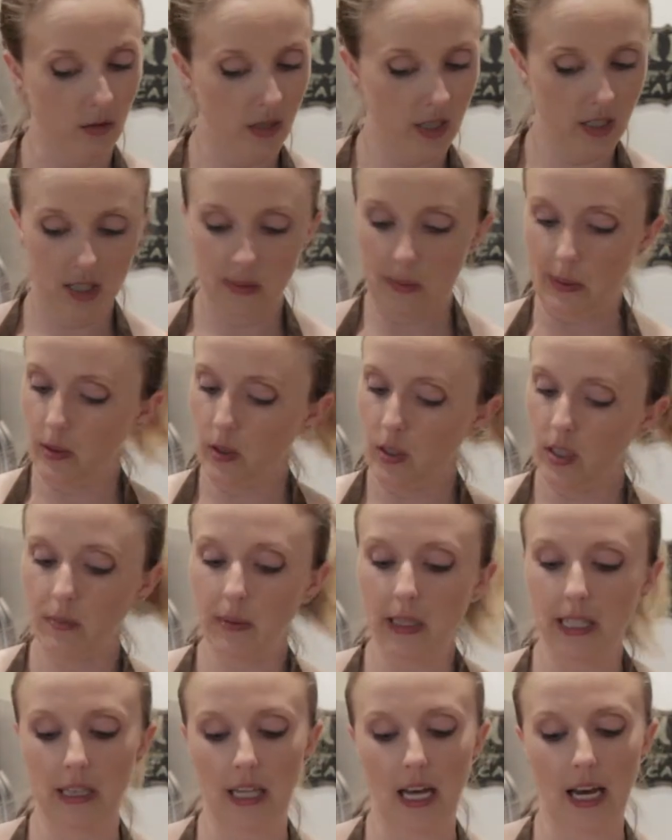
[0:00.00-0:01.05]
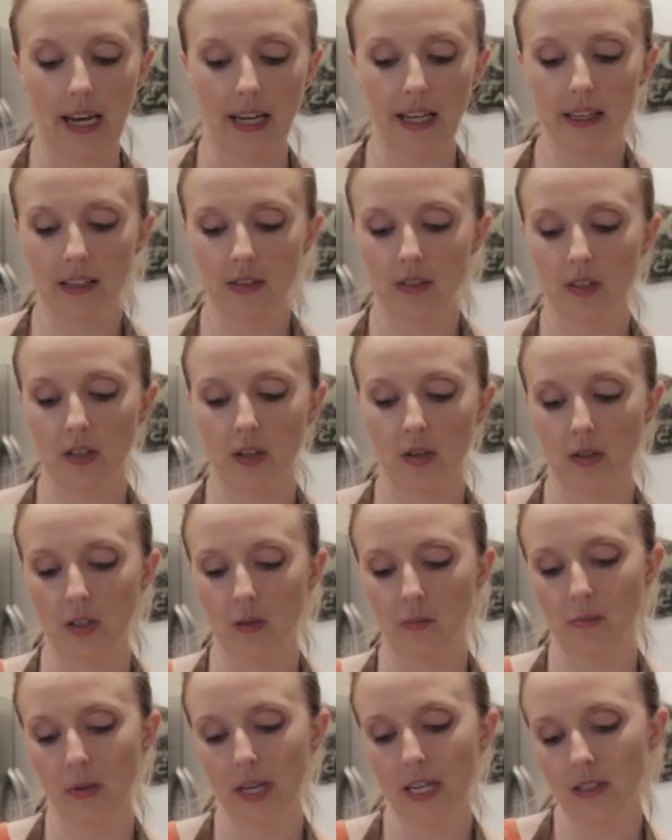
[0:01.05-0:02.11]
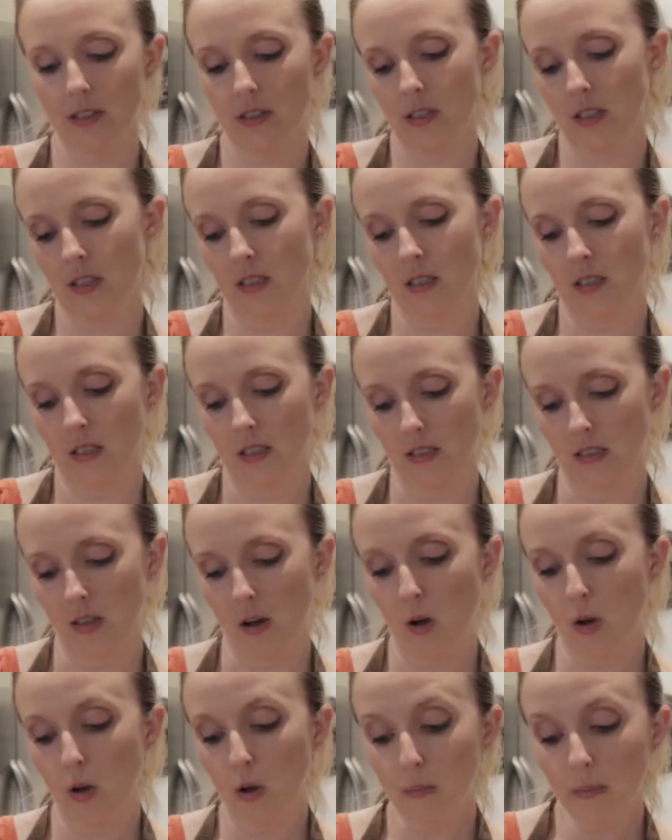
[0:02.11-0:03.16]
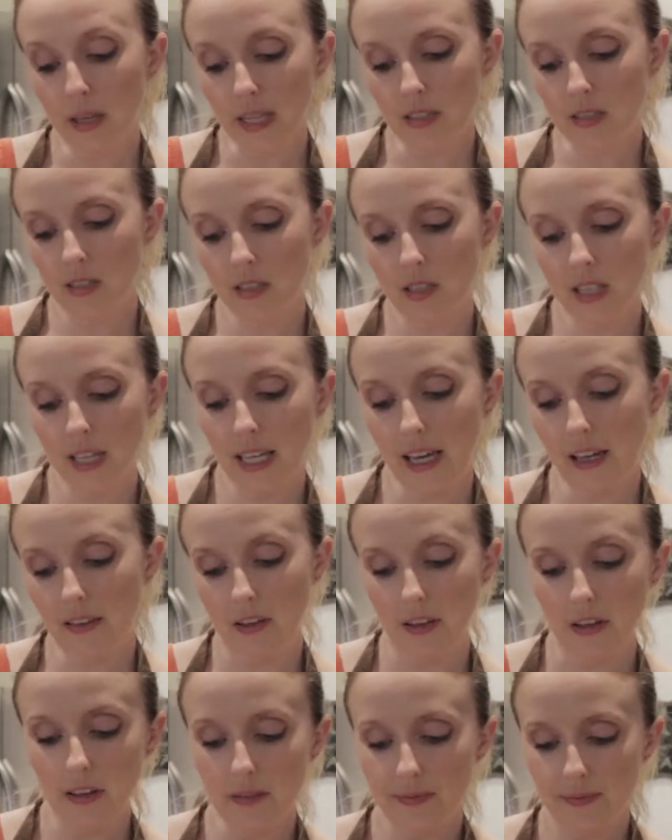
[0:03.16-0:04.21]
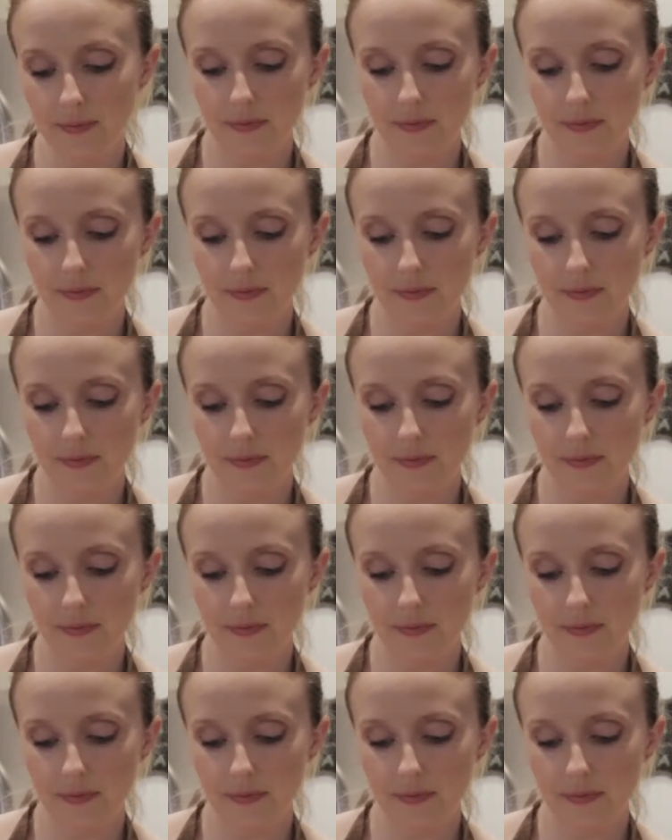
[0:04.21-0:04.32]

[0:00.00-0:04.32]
what it's supposed to be like. So you mix until it's all mixed together.